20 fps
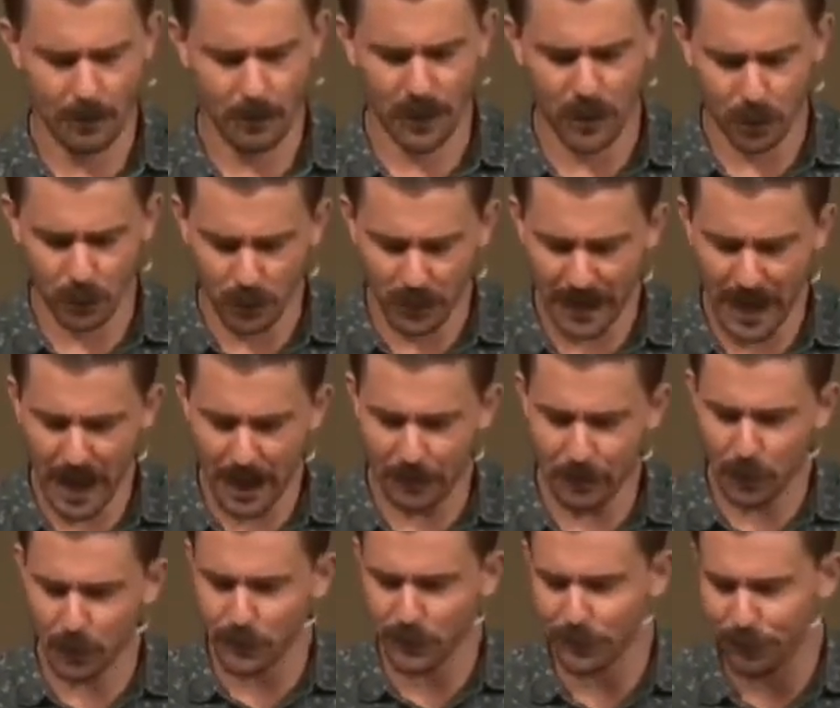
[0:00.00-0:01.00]
Because
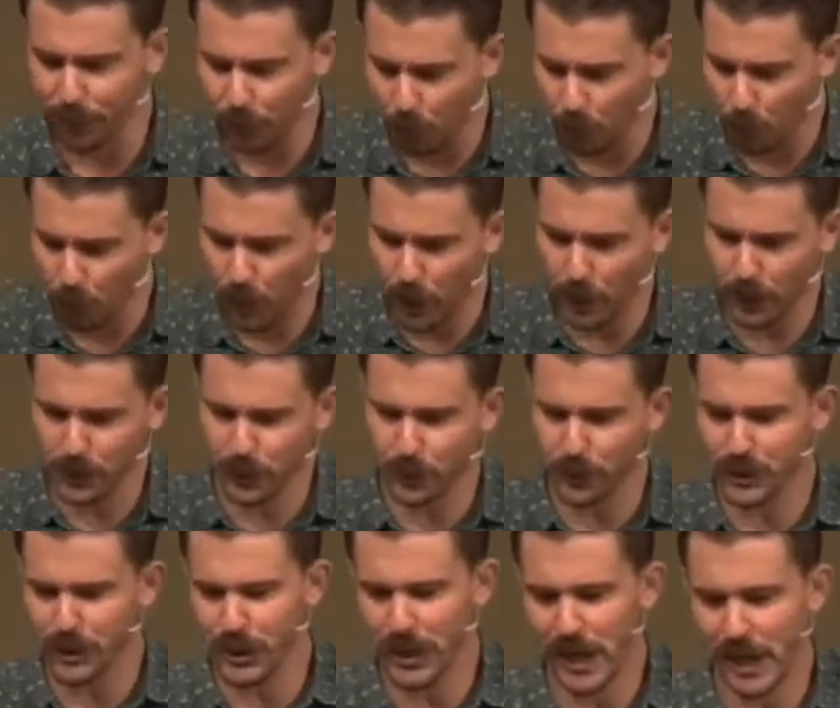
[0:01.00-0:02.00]
without those four words,
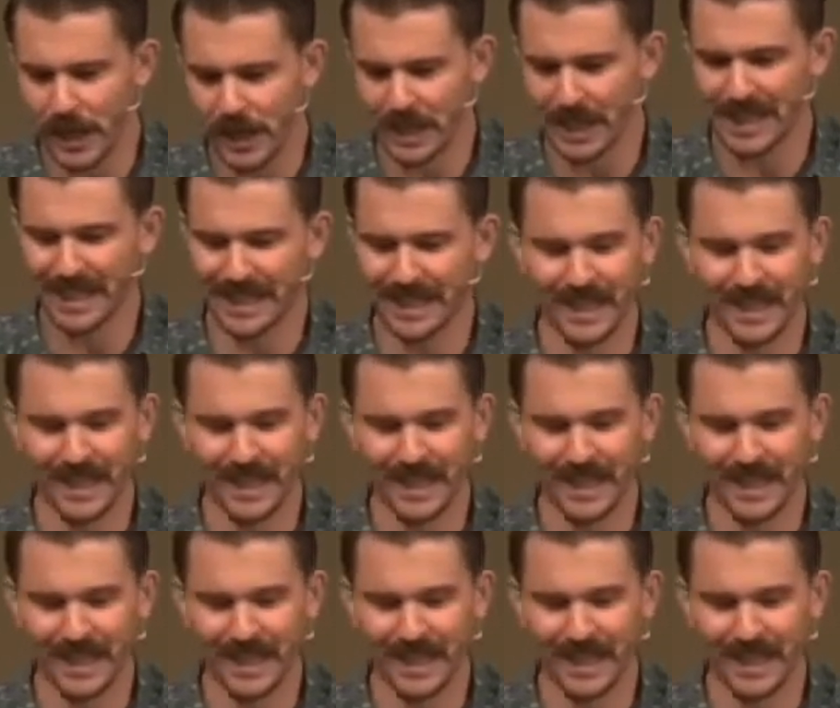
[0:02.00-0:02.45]
Christianity